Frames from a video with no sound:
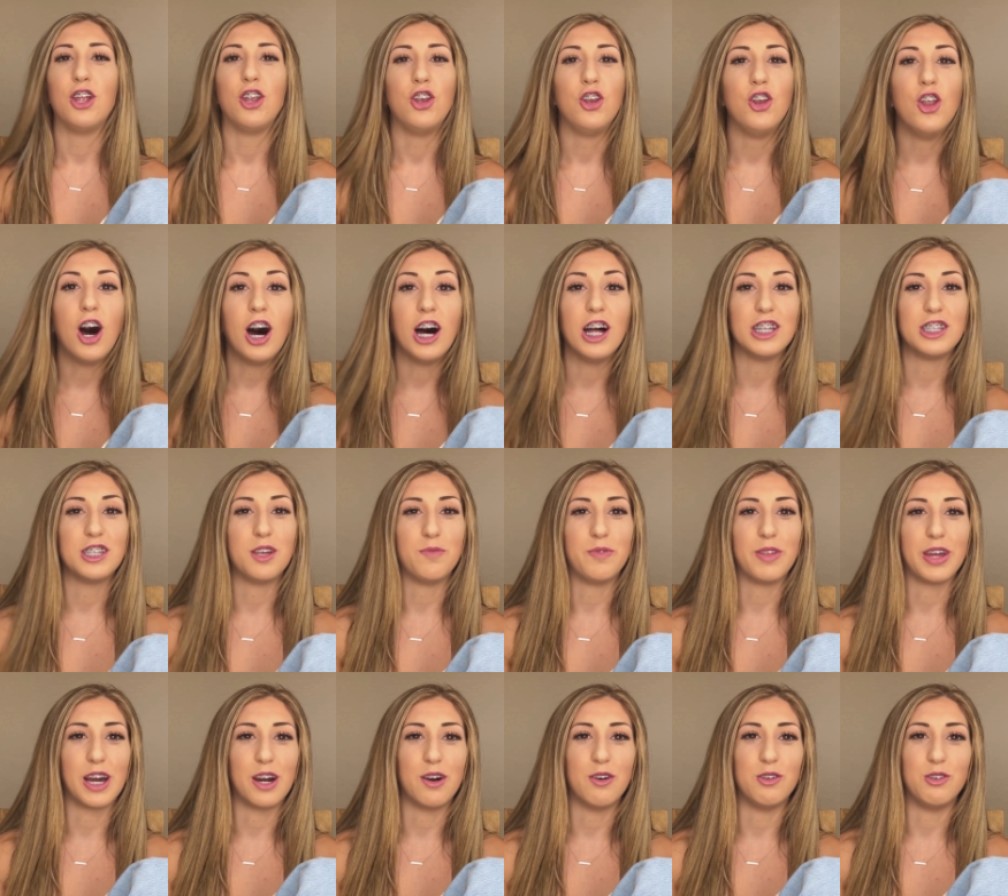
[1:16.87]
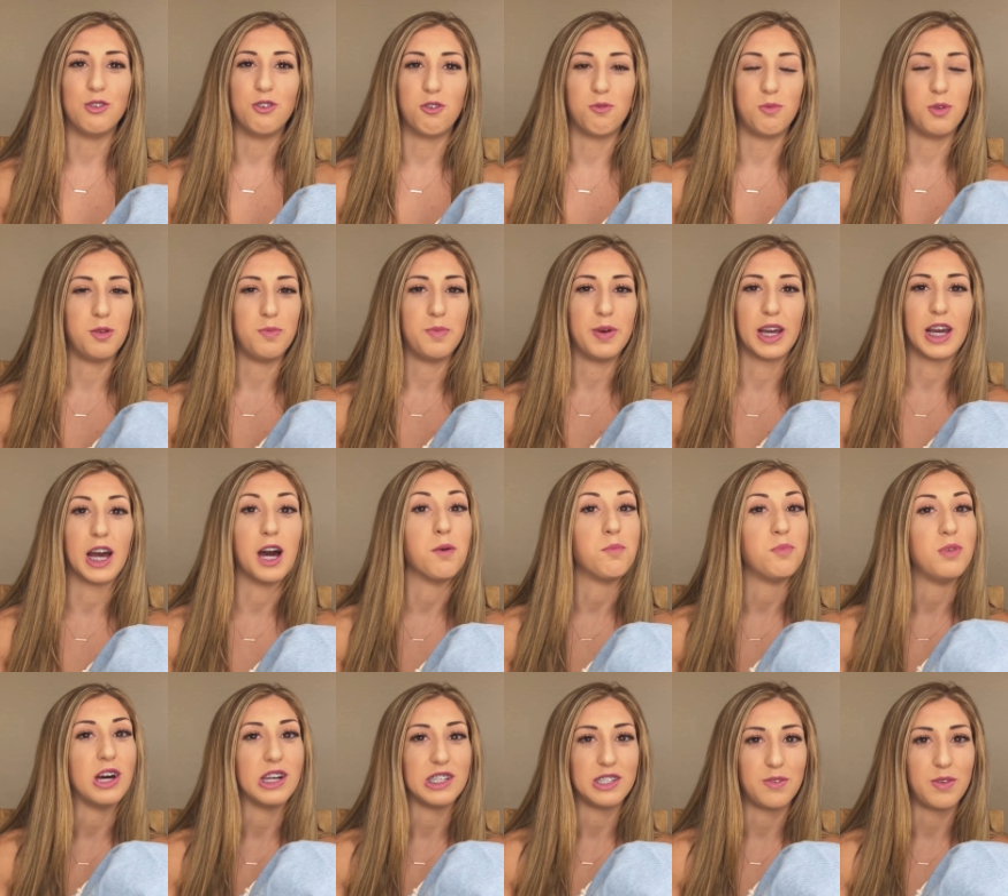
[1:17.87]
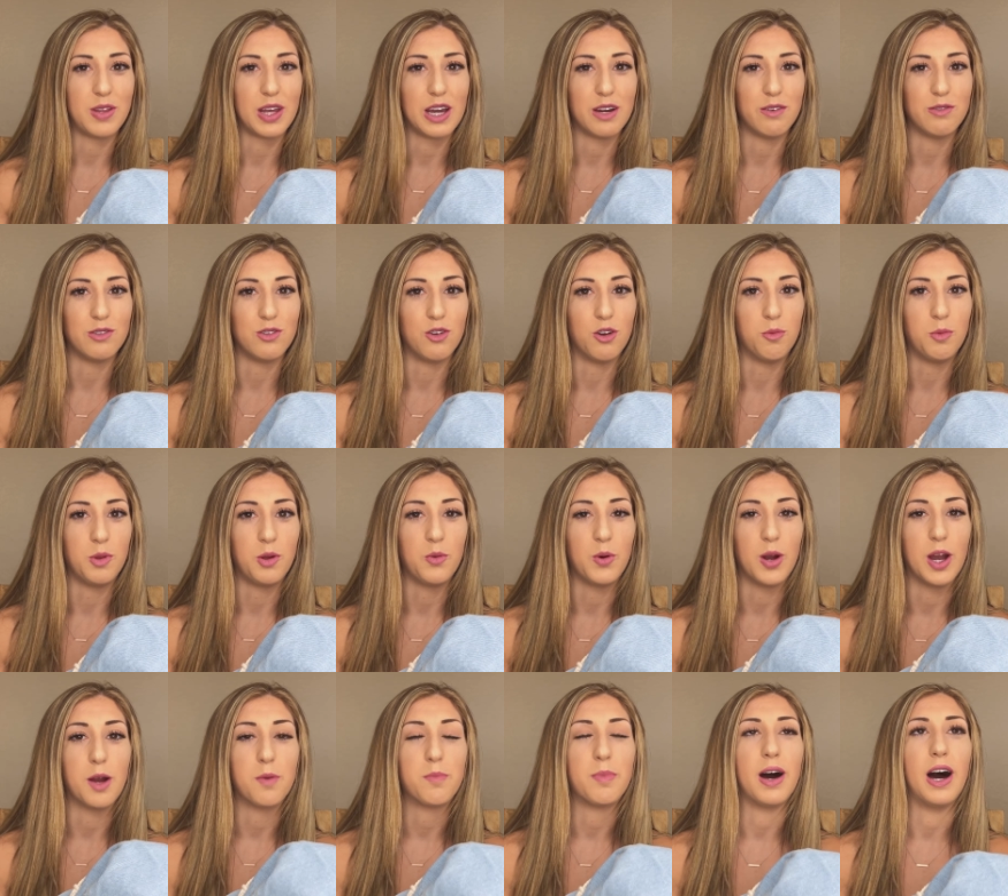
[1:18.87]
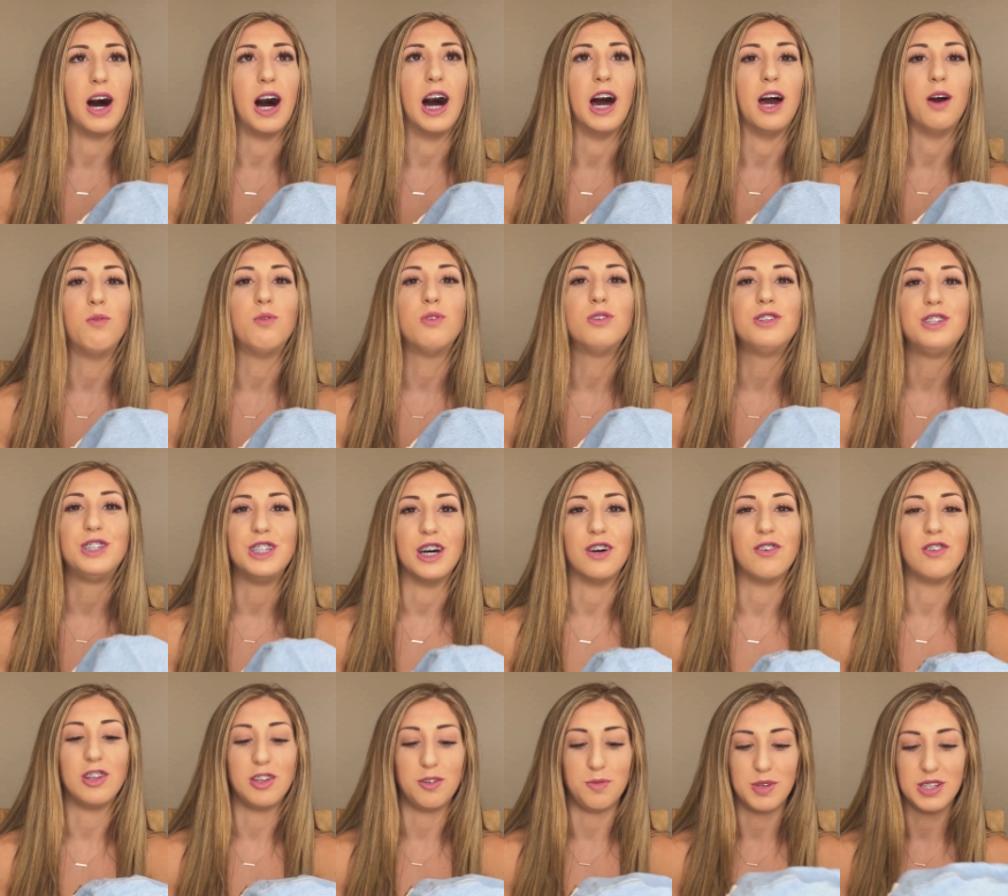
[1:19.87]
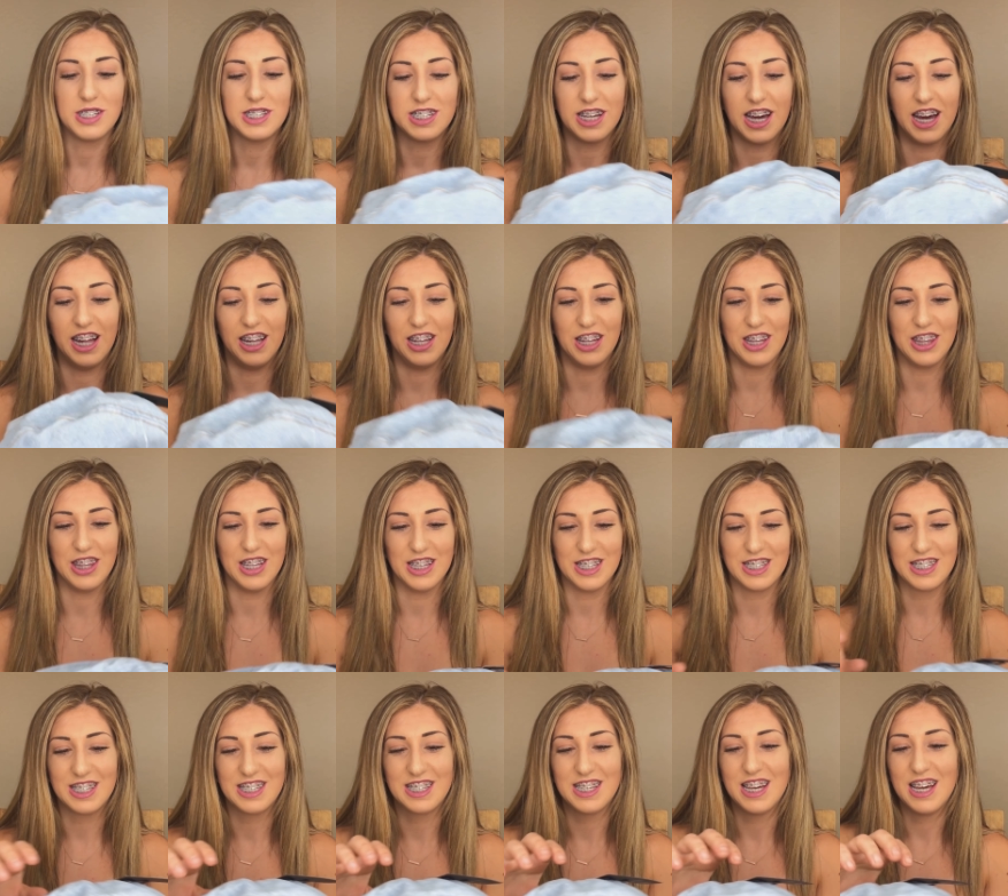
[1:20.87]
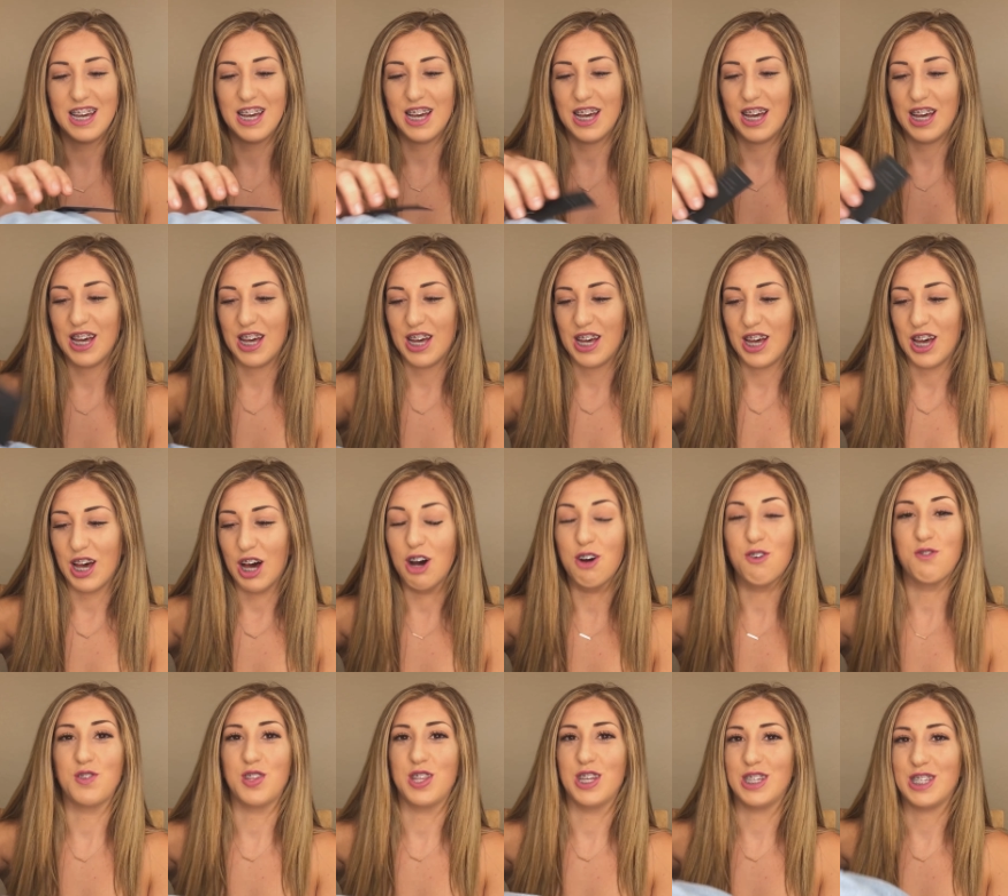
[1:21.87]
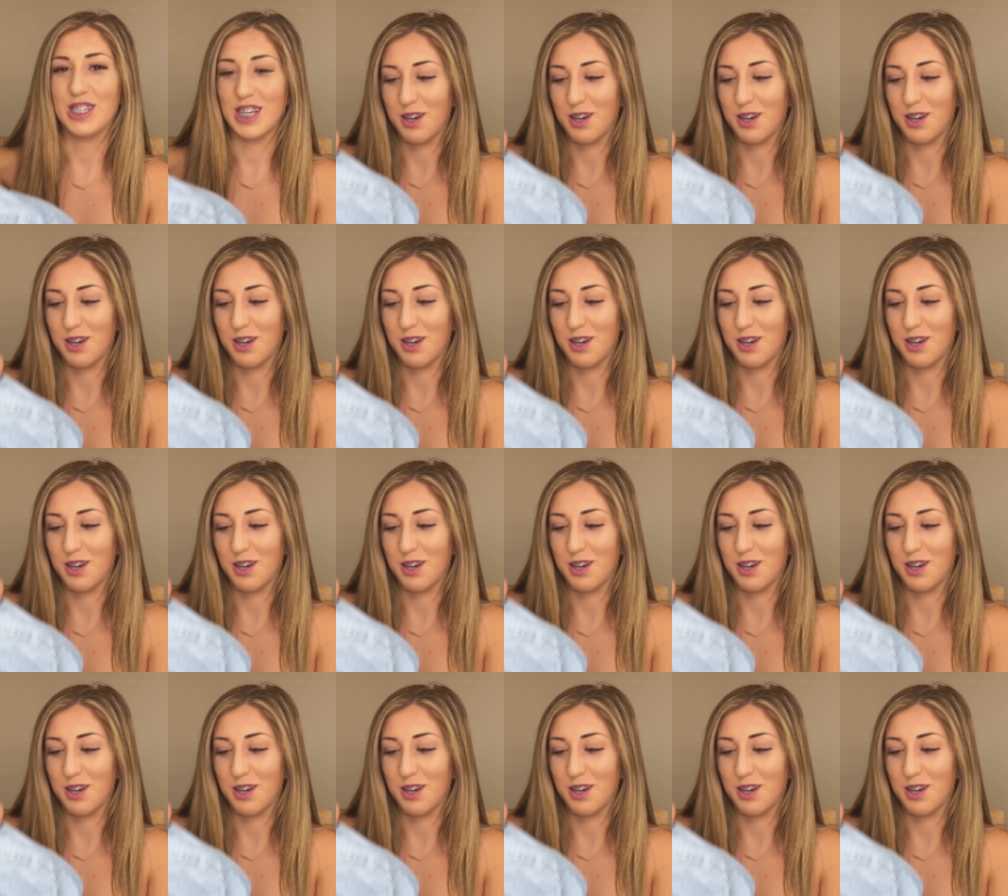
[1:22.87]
not something I would normally pick up, not something I would normally wear, but I will definitely be styling this over the